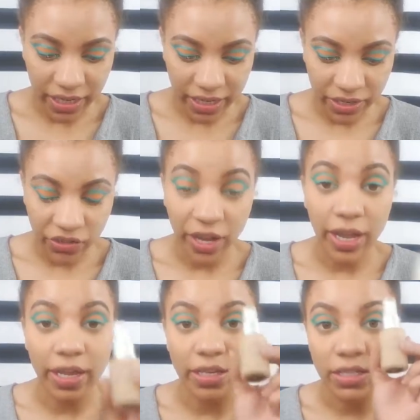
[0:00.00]
honey
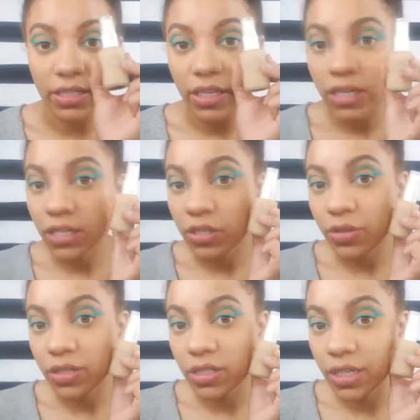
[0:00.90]
shade is,
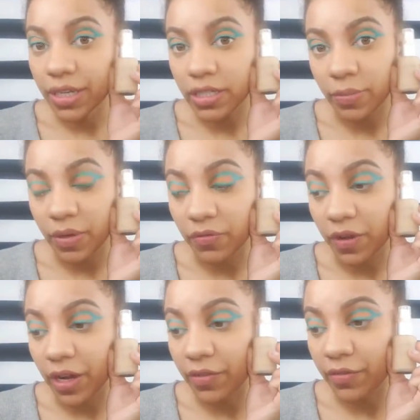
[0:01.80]
you can see it's a bit
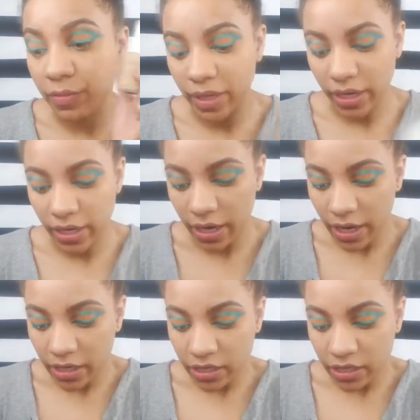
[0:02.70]
fair for me.